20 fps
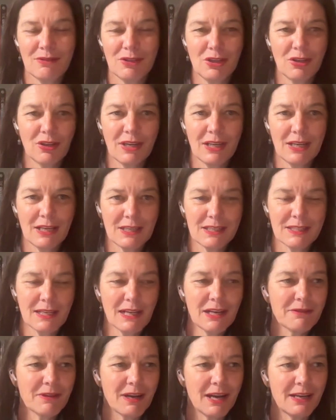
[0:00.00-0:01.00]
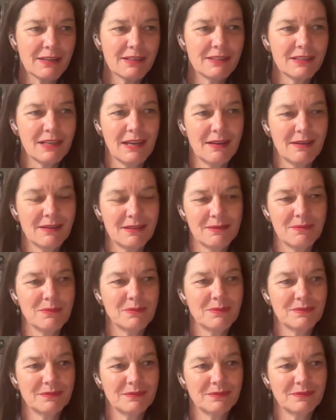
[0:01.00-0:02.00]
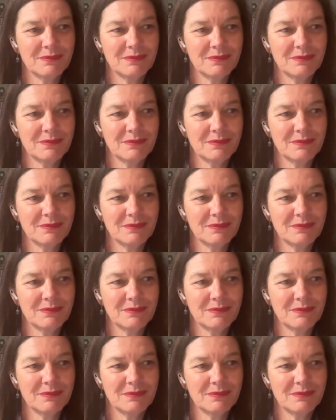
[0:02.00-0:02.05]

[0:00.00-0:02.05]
get accelerated, and